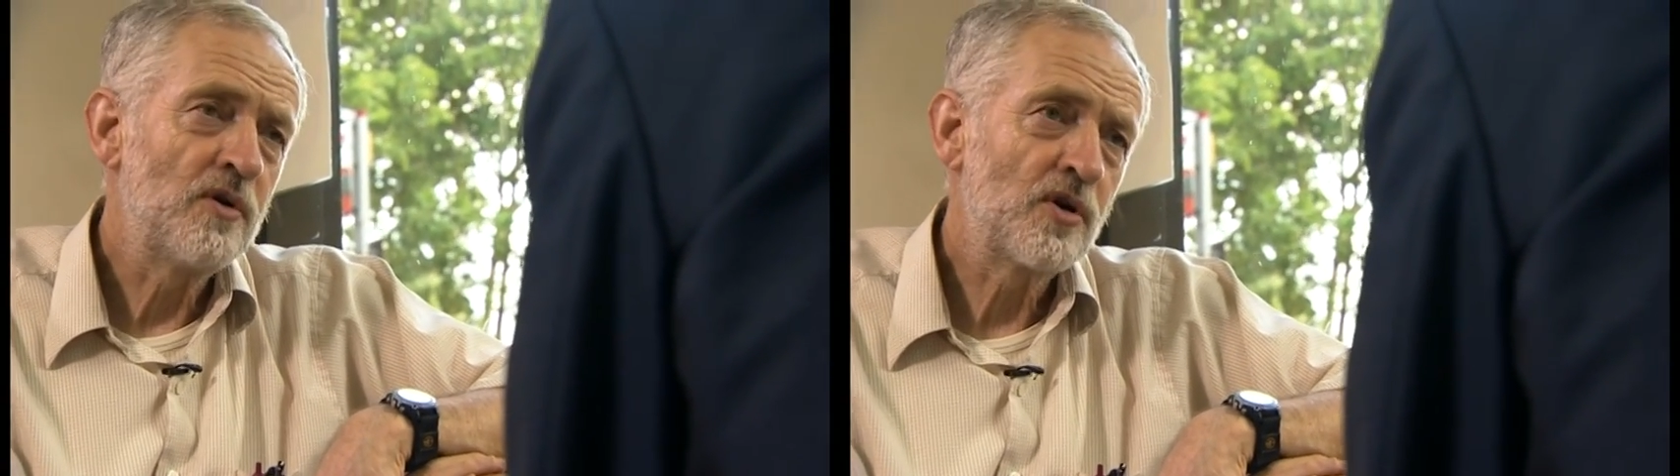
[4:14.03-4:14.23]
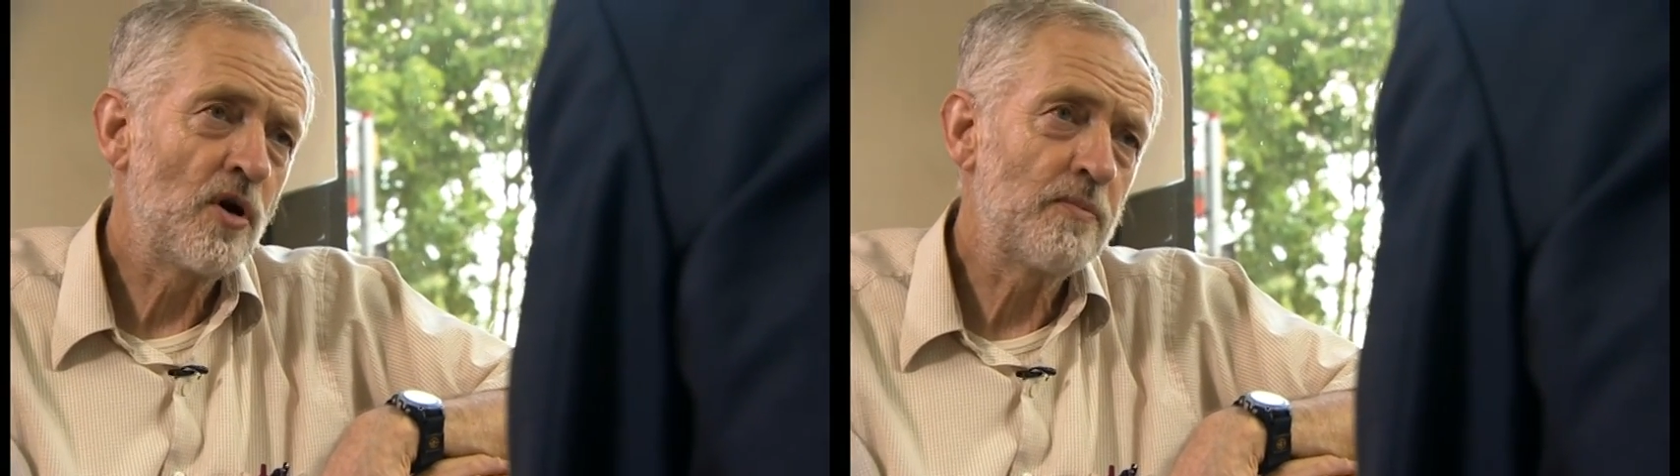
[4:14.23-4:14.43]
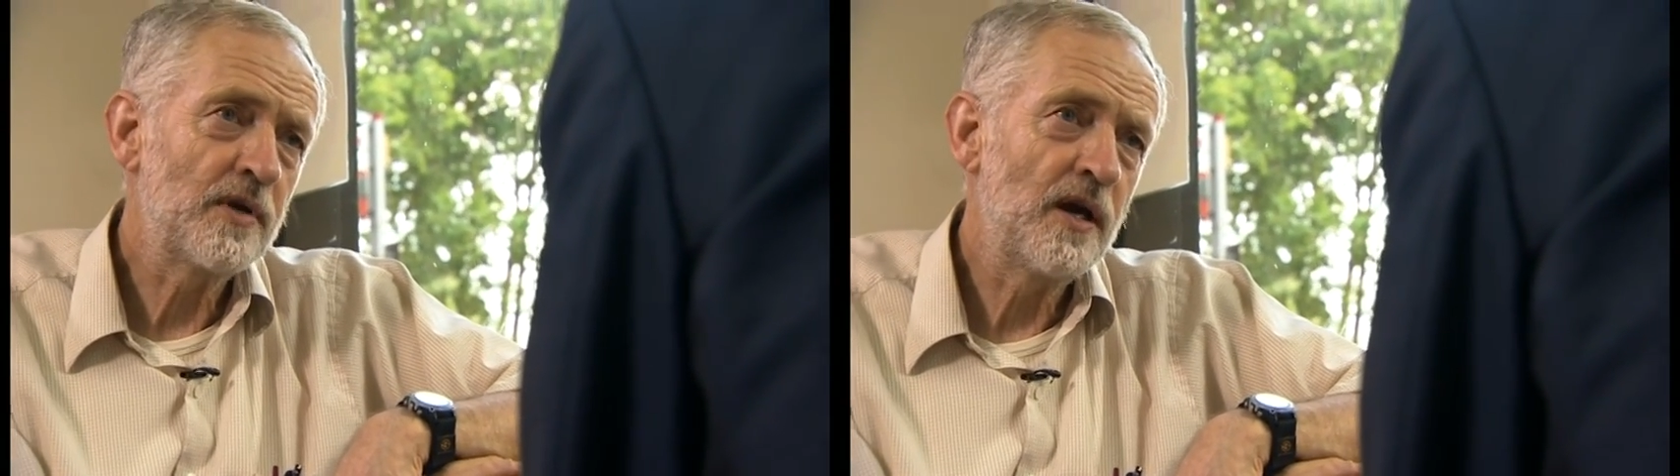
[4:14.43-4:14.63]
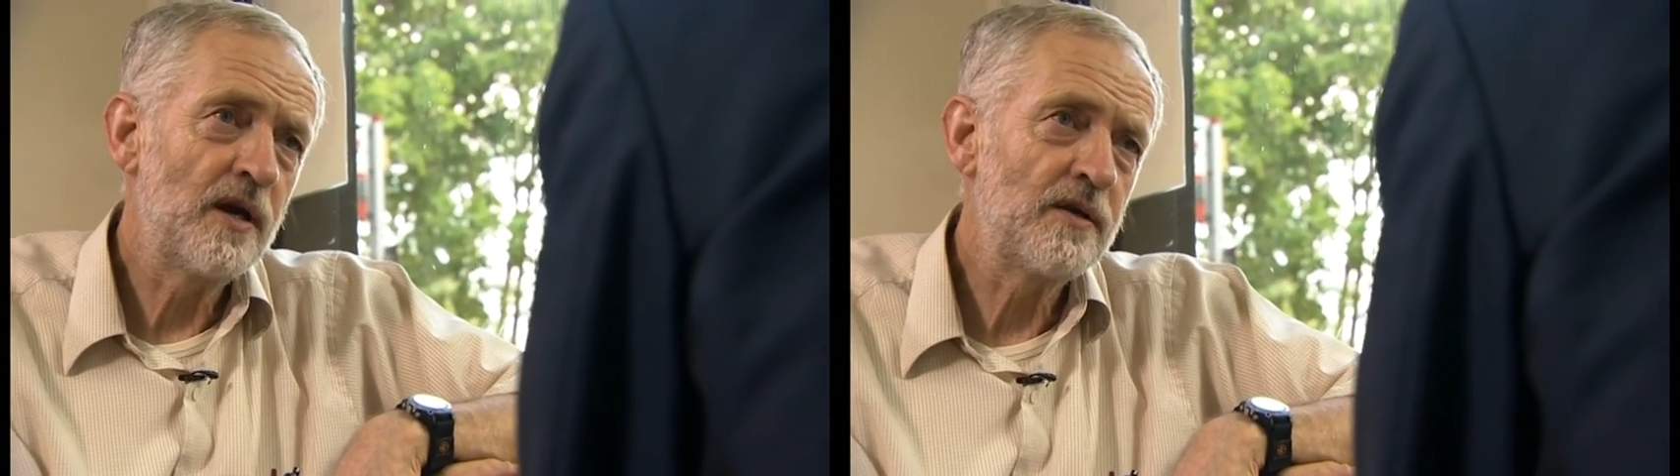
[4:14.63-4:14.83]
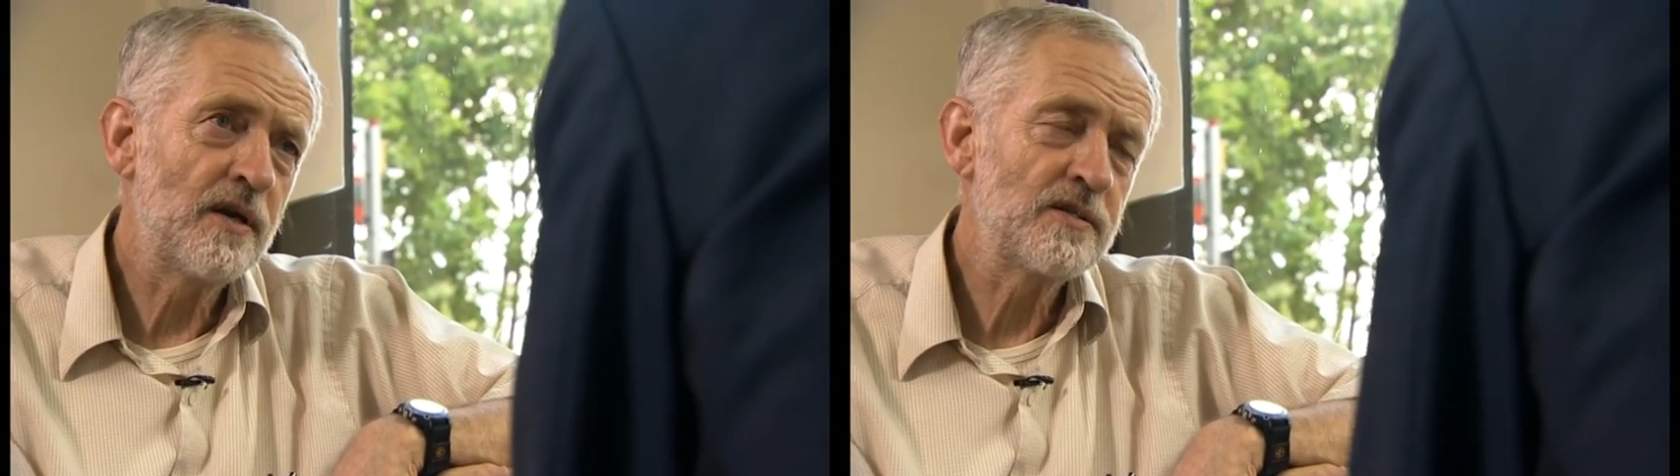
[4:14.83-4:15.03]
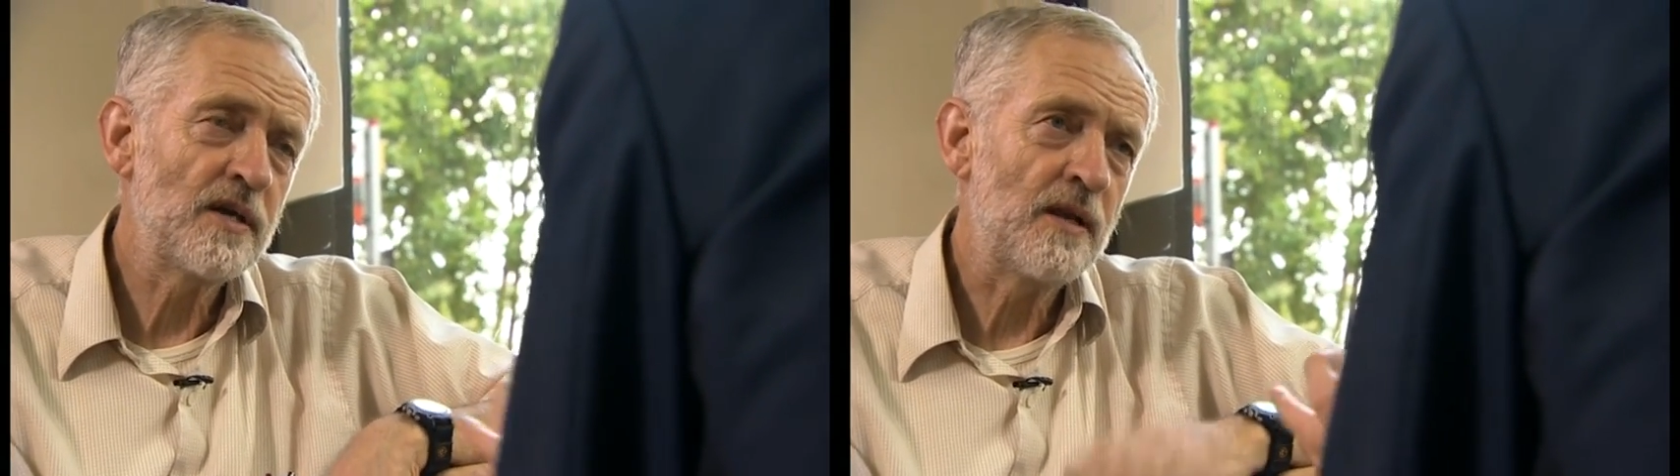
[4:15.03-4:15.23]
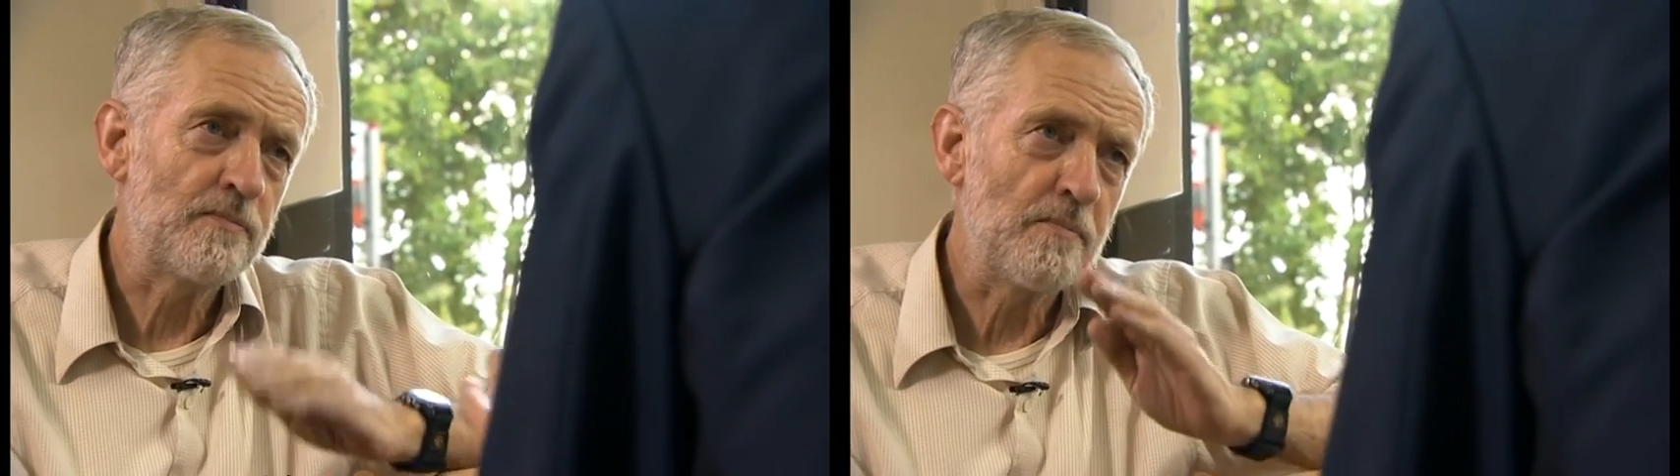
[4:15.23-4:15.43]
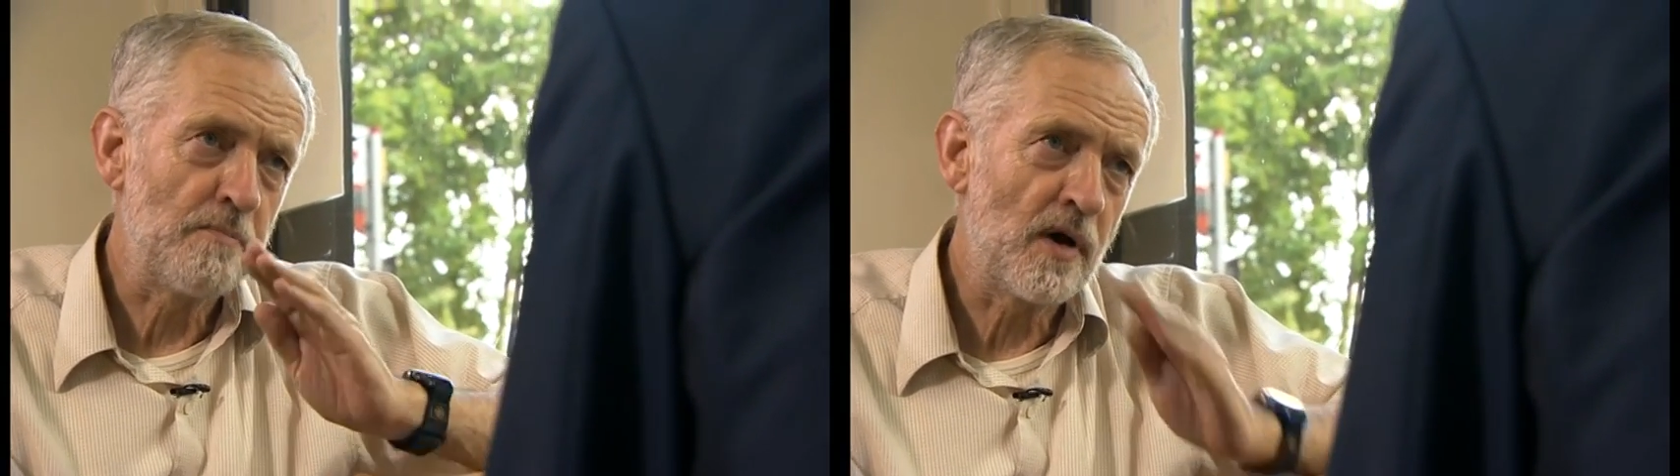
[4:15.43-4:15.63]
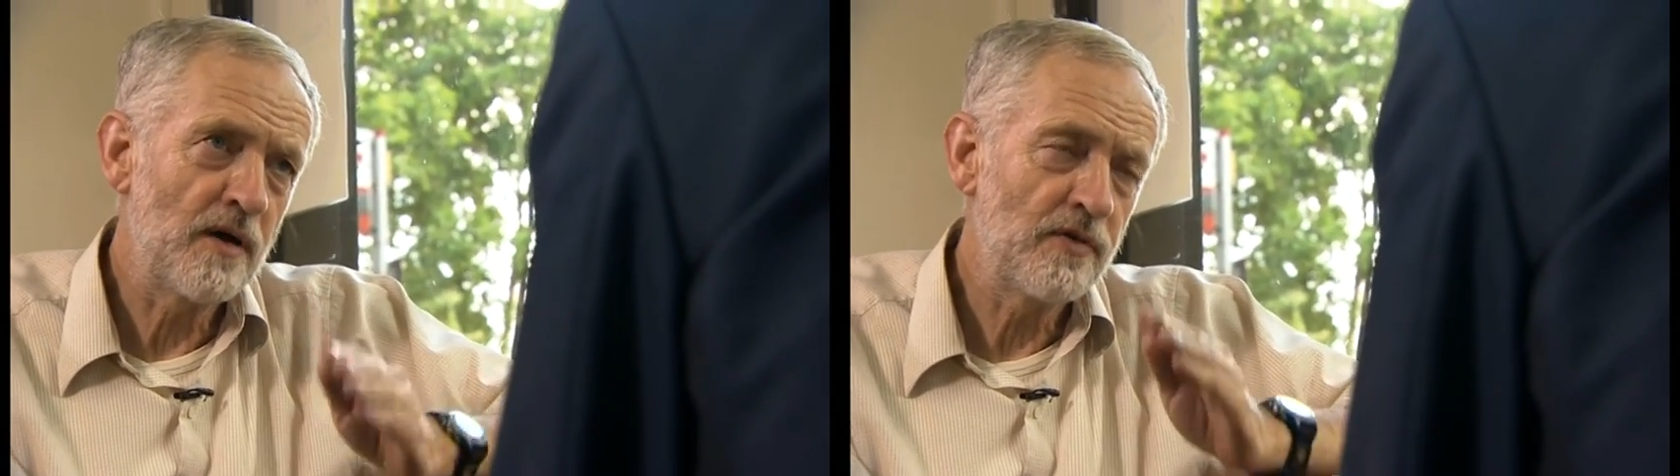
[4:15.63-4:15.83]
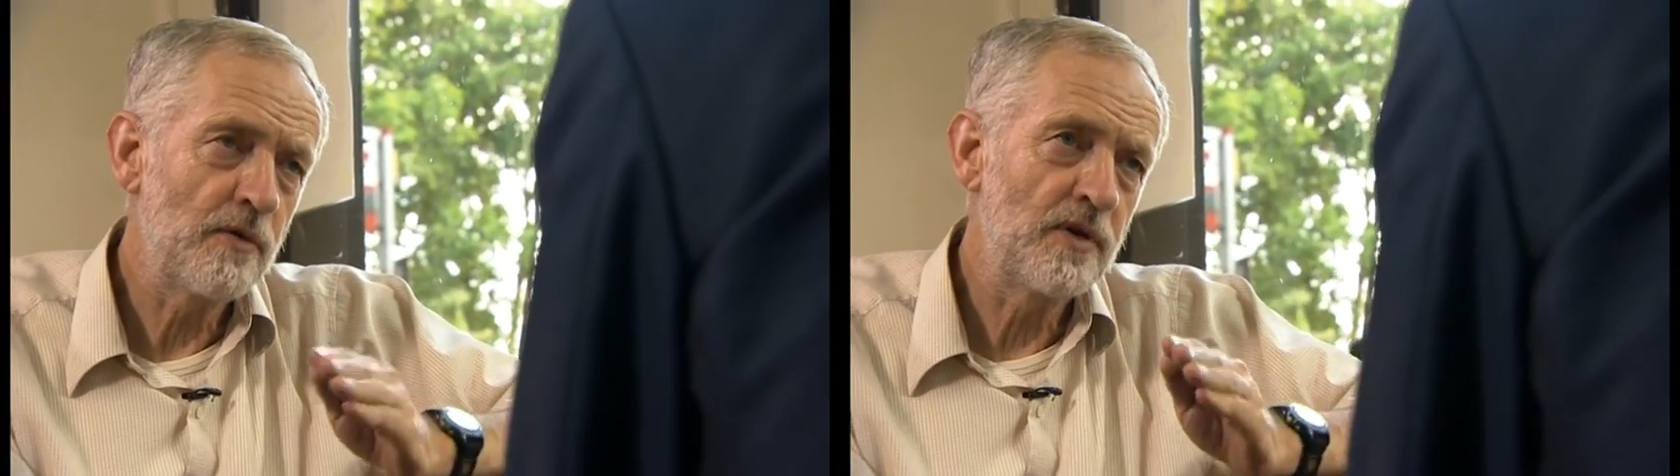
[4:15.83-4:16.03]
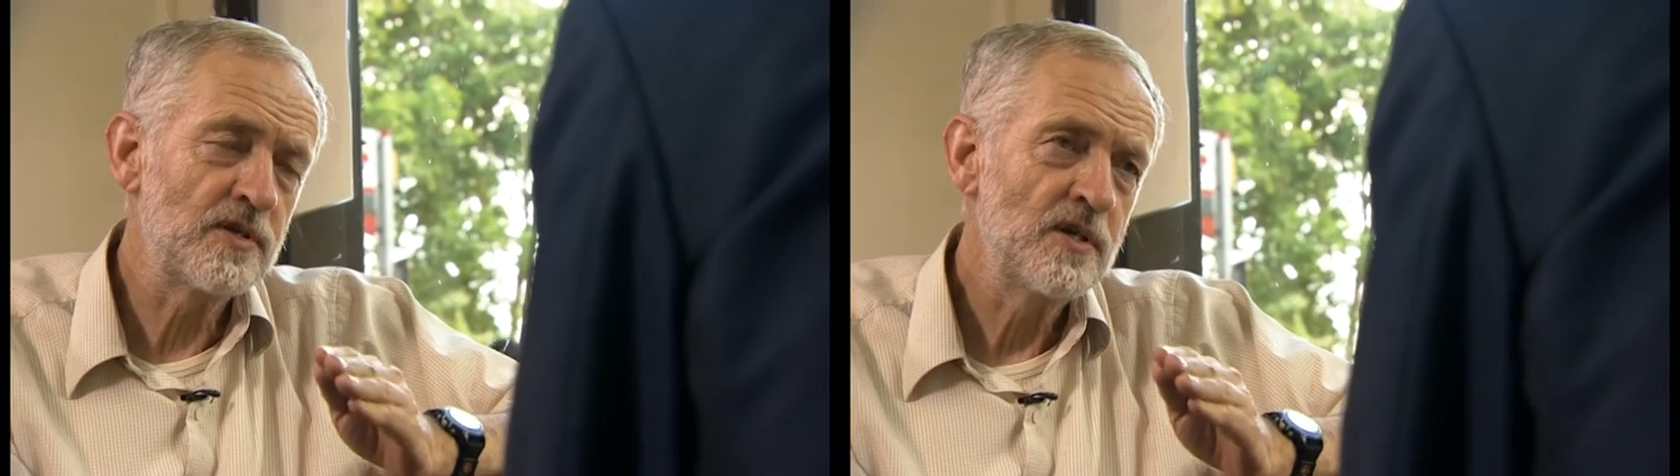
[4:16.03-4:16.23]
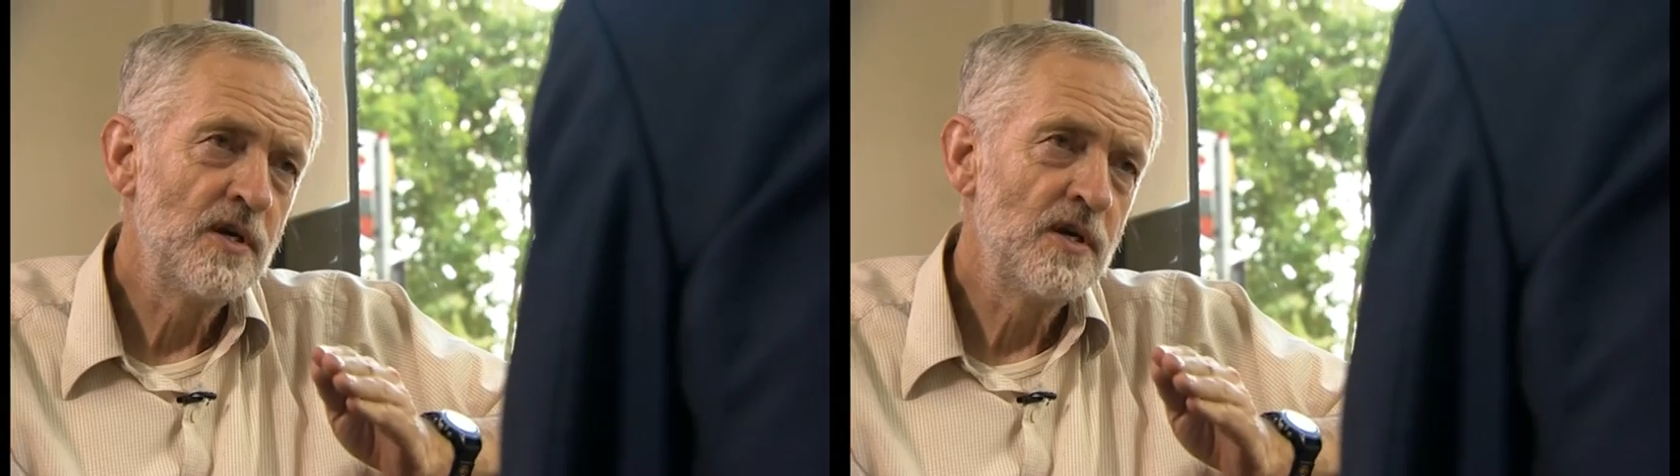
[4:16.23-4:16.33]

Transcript: complicated days ahead, but my view is